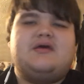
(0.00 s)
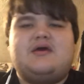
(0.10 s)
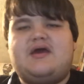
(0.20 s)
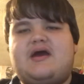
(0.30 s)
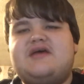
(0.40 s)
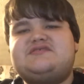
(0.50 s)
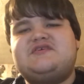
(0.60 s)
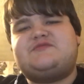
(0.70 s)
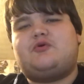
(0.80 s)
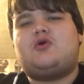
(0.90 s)
Hey guys,
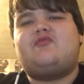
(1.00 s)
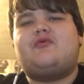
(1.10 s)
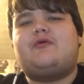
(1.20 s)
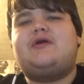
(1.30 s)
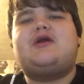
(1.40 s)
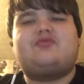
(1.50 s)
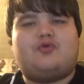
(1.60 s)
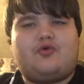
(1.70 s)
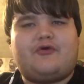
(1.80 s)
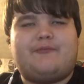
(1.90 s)
Explorer4 here at the
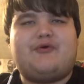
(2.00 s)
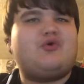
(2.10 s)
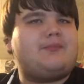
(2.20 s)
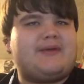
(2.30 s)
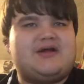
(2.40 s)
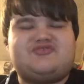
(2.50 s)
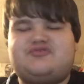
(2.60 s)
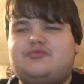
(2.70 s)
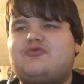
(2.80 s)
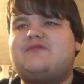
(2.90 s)
Horror Boy. Welcome back to
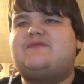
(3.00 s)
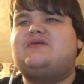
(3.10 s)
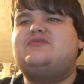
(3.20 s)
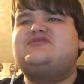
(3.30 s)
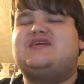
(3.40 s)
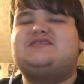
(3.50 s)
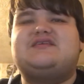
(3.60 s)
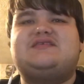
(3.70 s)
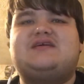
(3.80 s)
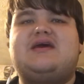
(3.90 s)
some more reviews, and
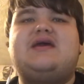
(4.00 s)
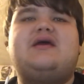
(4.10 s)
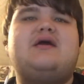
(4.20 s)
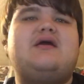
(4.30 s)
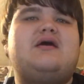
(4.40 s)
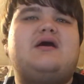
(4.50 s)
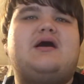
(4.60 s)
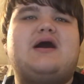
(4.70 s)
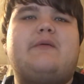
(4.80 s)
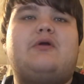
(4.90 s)
today
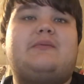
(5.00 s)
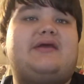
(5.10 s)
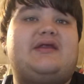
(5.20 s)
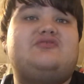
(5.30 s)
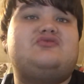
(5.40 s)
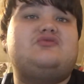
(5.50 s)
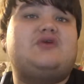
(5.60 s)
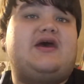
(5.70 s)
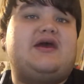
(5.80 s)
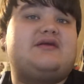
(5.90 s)
we're going to be getting to
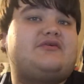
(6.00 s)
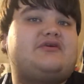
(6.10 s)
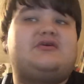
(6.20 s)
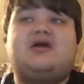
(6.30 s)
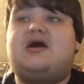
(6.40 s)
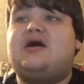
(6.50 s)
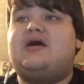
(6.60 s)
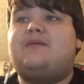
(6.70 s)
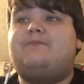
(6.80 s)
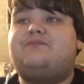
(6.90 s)

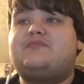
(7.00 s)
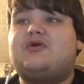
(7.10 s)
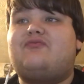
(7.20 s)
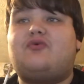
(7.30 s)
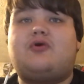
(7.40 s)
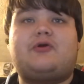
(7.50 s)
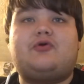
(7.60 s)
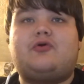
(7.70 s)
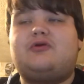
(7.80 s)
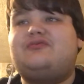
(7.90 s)
another foreign
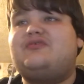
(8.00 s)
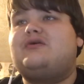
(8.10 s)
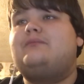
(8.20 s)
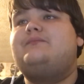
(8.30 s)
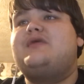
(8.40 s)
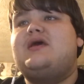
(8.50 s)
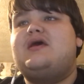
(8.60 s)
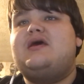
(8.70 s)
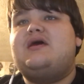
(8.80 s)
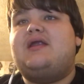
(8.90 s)
horror film.
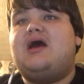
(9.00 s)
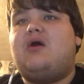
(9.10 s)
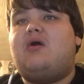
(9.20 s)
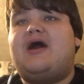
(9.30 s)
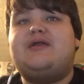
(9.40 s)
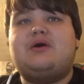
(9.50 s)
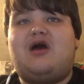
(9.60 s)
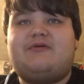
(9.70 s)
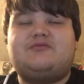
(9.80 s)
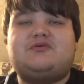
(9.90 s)
Now, I know
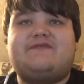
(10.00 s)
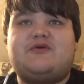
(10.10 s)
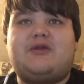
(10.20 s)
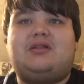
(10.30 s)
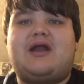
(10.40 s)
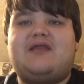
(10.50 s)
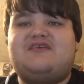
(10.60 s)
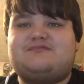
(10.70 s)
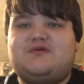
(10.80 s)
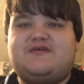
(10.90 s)
I've been reviewing a lot of
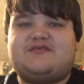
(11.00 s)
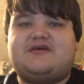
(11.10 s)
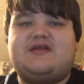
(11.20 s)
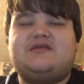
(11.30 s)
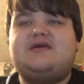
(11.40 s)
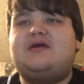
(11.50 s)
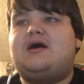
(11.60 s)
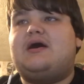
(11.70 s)
these movies lately.